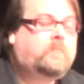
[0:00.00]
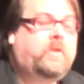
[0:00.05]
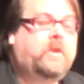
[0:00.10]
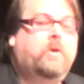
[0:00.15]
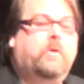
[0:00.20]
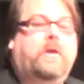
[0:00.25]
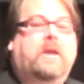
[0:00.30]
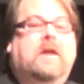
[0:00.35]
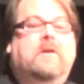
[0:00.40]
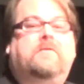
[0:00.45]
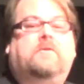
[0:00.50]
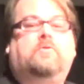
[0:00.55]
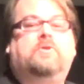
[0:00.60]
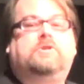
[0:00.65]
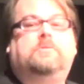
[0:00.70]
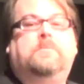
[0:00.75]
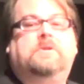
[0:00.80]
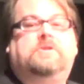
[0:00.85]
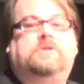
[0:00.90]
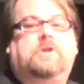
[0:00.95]
You can have
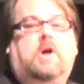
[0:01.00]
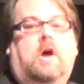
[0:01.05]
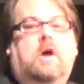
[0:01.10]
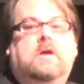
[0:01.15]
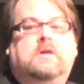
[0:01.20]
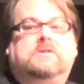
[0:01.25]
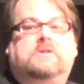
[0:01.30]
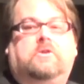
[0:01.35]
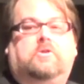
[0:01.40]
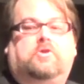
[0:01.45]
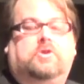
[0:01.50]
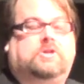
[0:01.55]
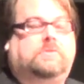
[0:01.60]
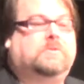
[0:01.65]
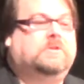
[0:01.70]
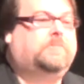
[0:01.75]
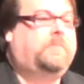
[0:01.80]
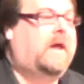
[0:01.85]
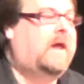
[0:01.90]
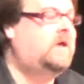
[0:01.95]
Christmas songs in a
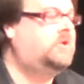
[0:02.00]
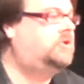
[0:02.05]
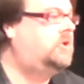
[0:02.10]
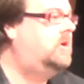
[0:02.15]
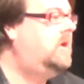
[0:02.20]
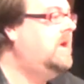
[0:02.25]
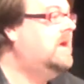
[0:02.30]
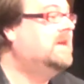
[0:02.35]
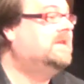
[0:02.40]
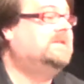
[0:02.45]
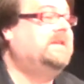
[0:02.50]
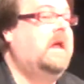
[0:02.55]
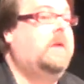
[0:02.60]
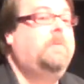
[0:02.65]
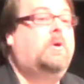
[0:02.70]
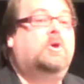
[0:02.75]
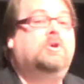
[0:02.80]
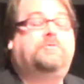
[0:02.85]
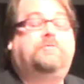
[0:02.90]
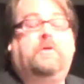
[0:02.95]
Christmas pageant. Same
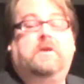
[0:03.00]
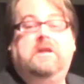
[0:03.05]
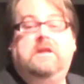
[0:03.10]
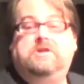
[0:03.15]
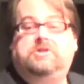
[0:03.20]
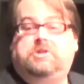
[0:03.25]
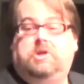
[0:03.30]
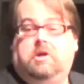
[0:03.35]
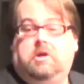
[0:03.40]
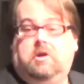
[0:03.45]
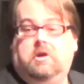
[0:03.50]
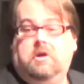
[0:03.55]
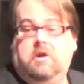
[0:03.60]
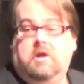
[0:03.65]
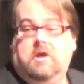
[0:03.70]
goes for Easter.